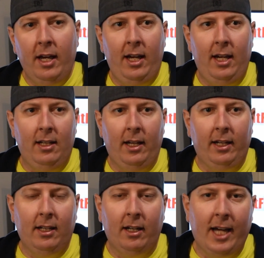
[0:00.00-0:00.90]

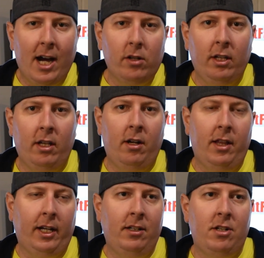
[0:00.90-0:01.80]
a calculator
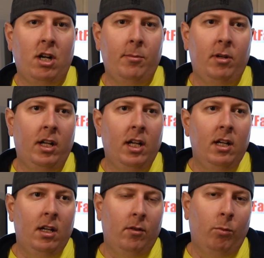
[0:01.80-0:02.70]
that can determine
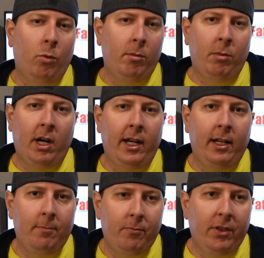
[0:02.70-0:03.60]
what
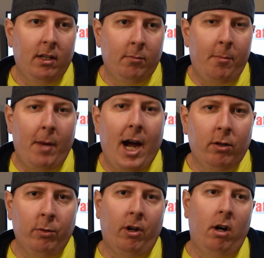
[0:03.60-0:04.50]
my
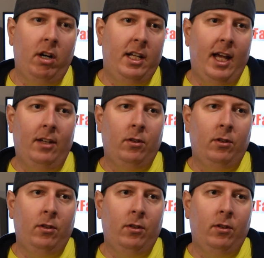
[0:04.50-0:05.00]
macros are in a day.